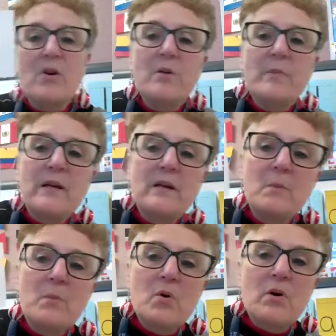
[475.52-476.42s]
word, but an
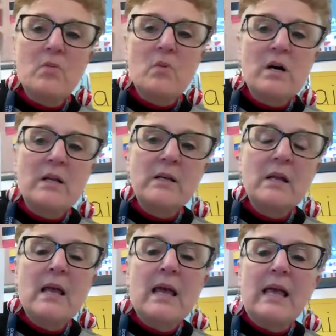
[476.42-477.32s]
important one.
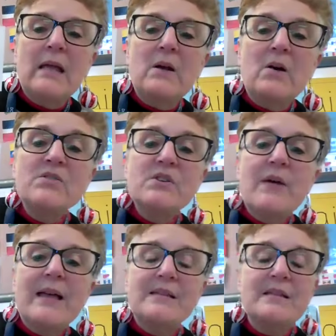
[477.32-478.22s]
It also
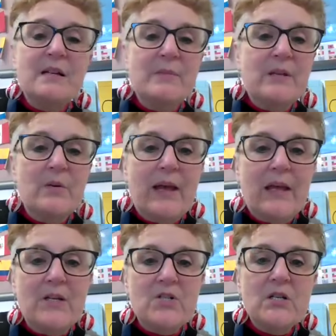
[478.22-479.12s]
has the
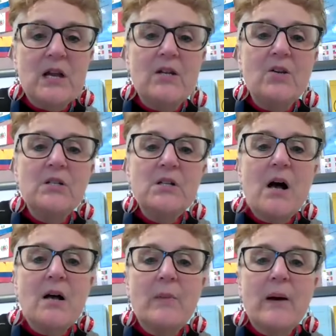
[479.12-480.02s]
WH, and you could
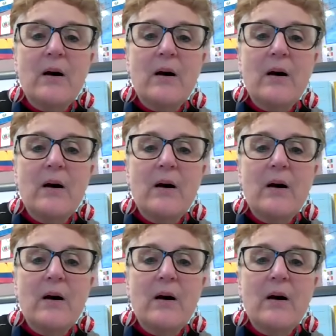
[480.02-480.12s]
talk